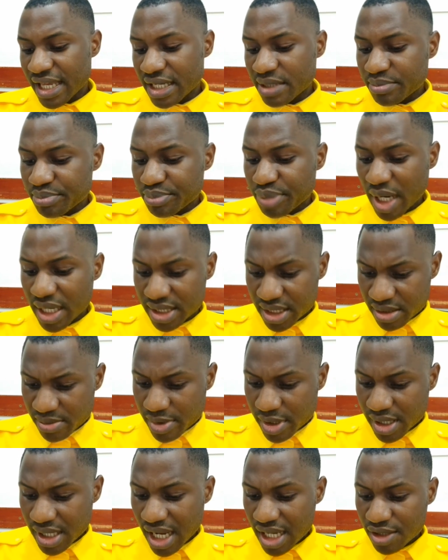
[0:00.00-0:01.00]
in
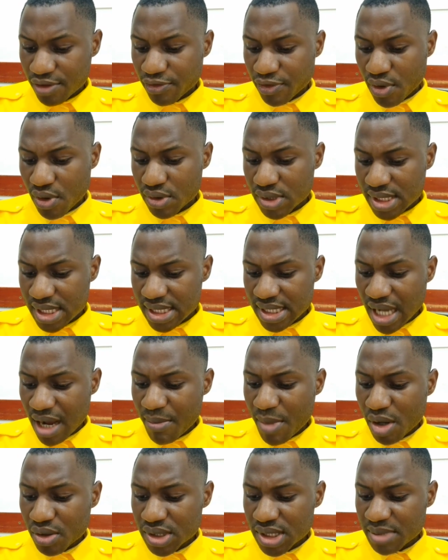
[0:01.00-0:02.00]
Brandenburg, and of course this
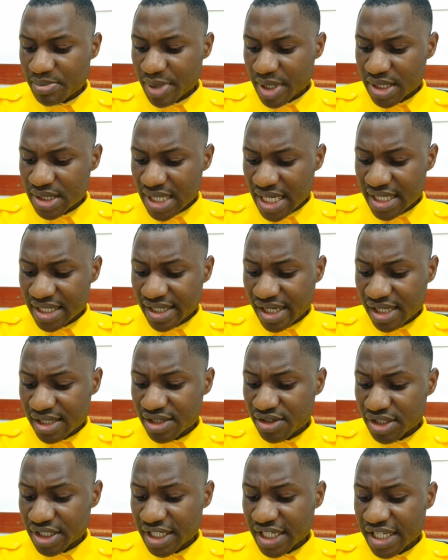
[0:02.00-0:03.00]
amount depends
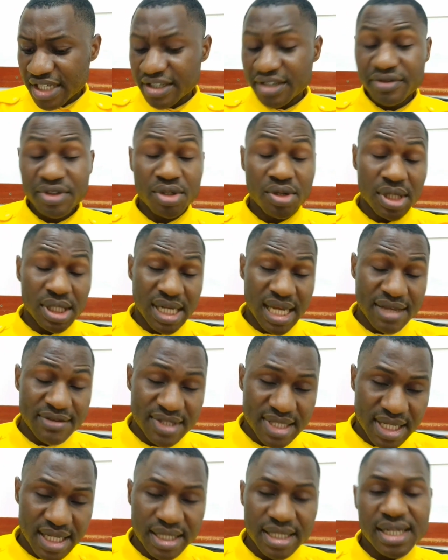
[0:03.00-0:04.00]
entirely on the individual
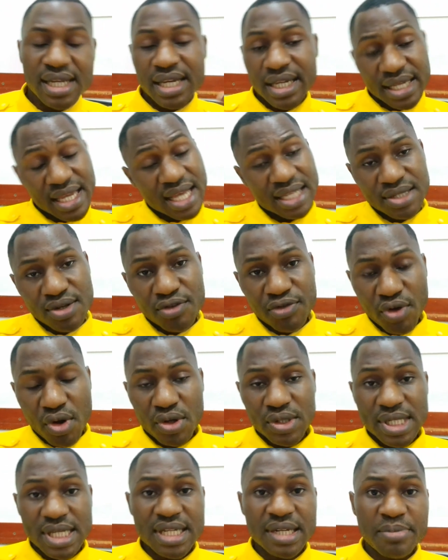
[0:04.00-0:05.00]
lifestyle. Yes, of
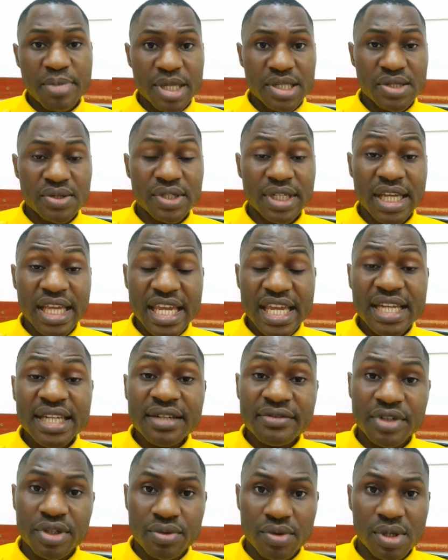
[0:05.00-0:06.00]
course it depends on the
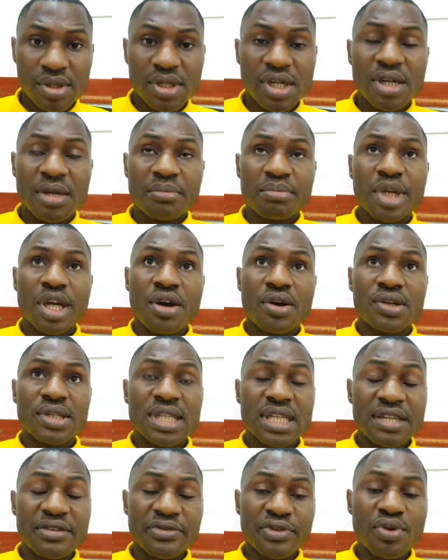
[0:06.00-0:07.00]
individual,
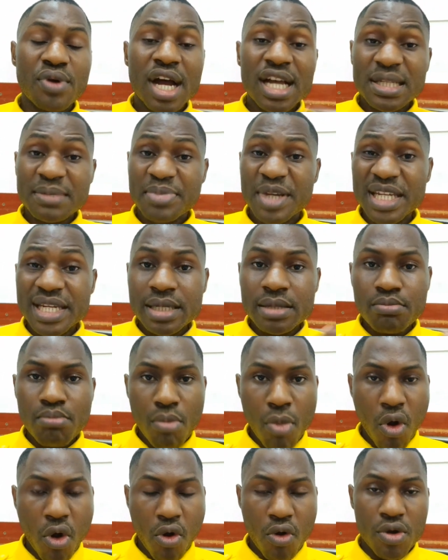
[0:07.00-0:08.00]
because if you are spending
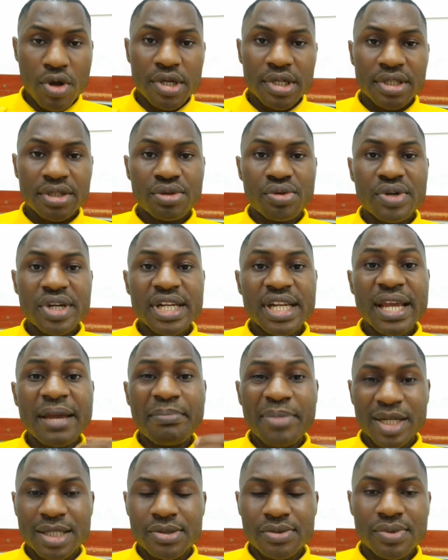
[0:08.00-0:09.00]
more during
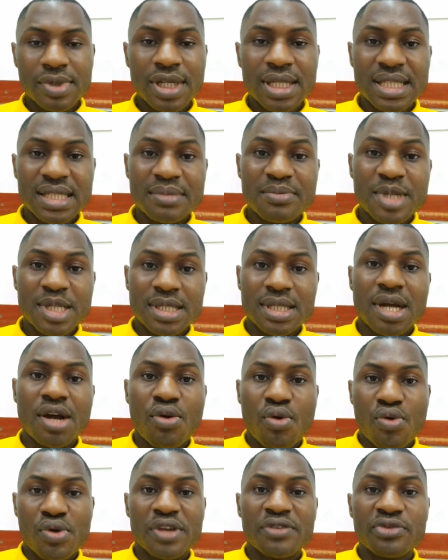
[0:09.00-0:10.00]
a particular semester,
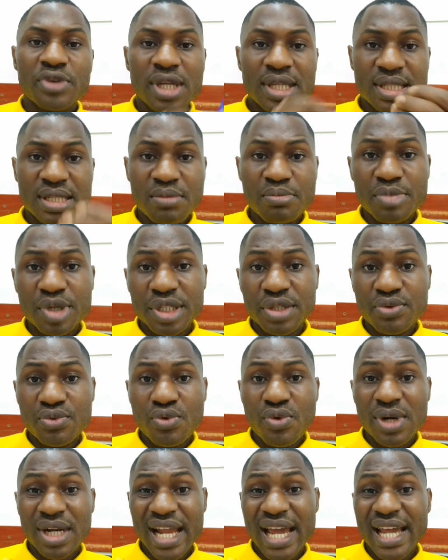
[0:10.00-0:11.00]
or if you are somebody
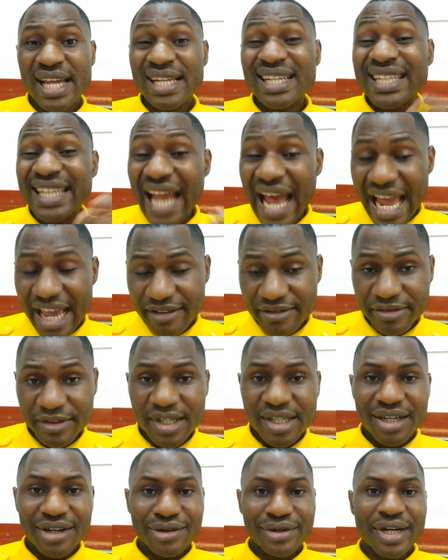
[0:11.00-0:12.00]
who like life,
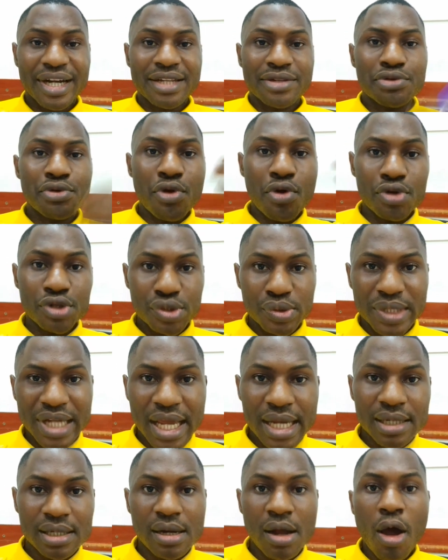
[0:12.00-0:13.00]
right, you go to
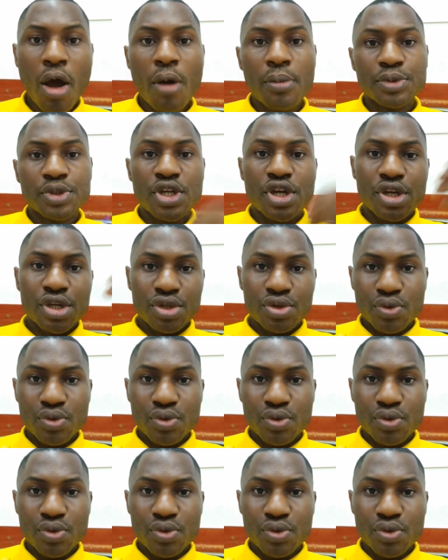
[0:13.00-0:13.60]
nightclubs,